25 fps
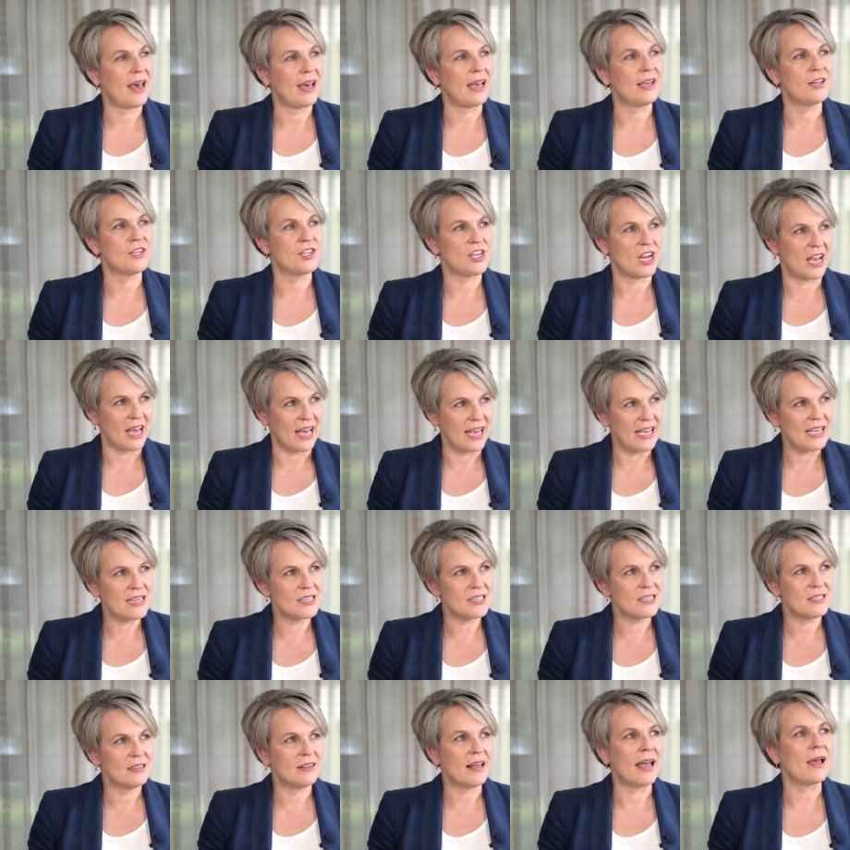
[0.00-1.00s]
age
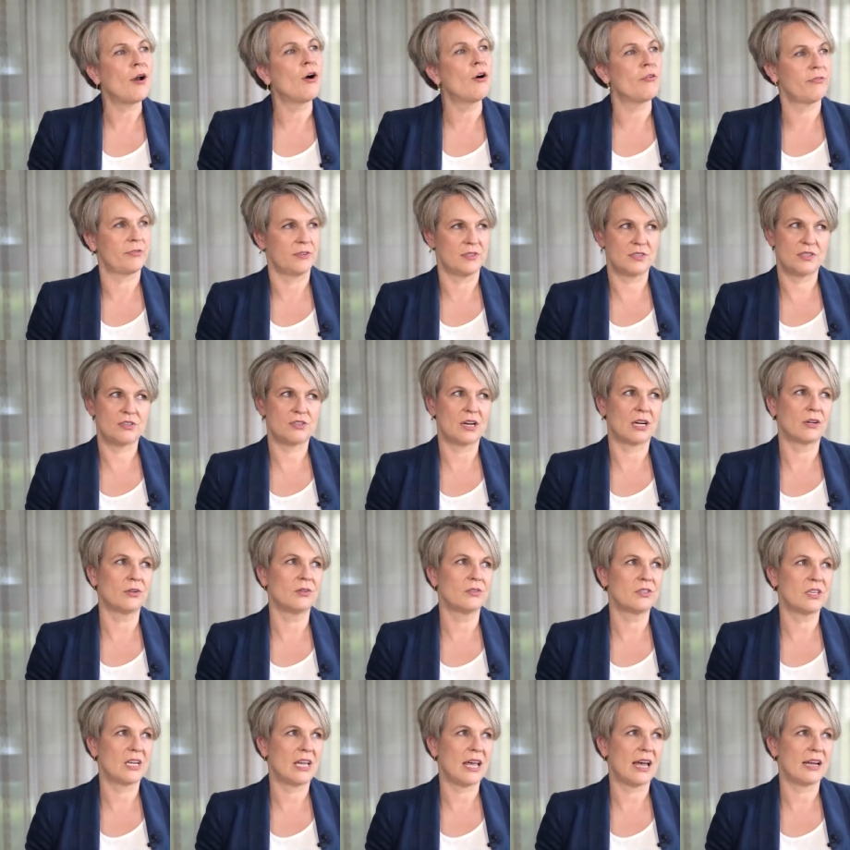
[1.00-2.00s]
eight, they often
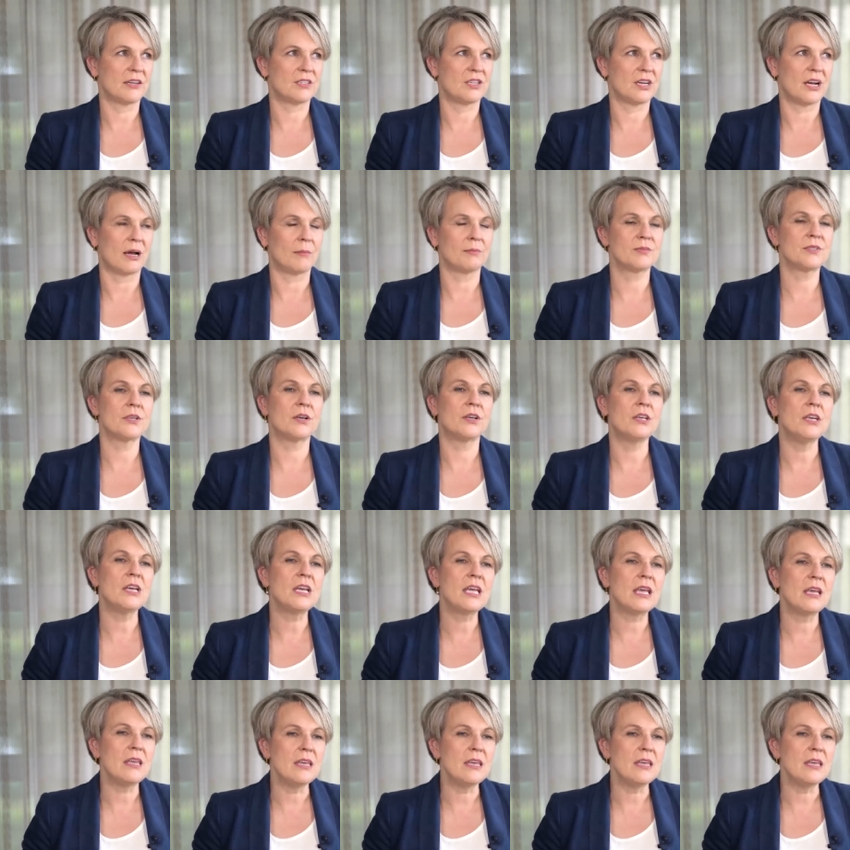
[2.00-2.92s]
struggle to catch up. So you,